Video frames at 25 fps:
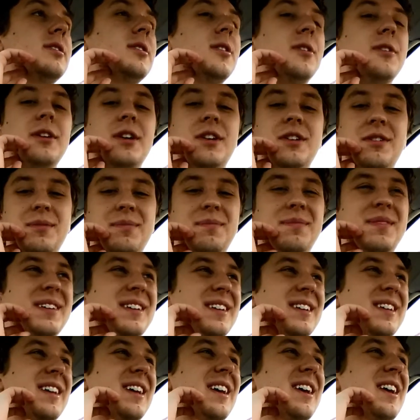sorry,
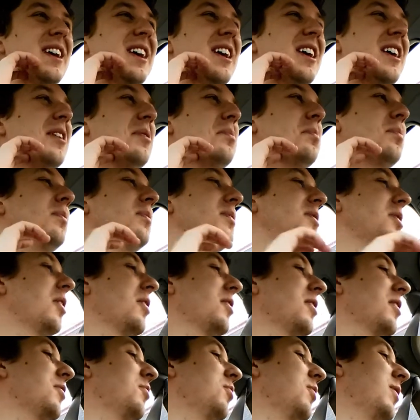I'm
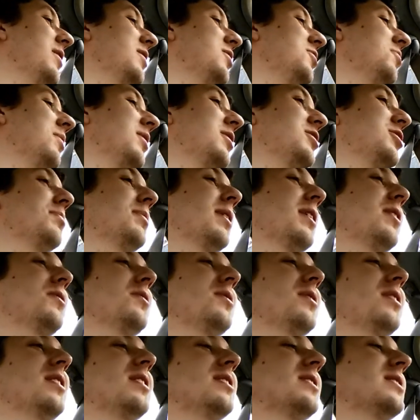talking way too much
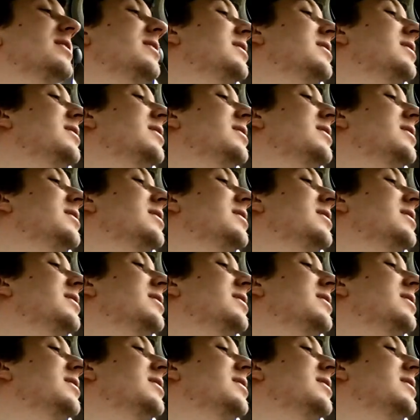about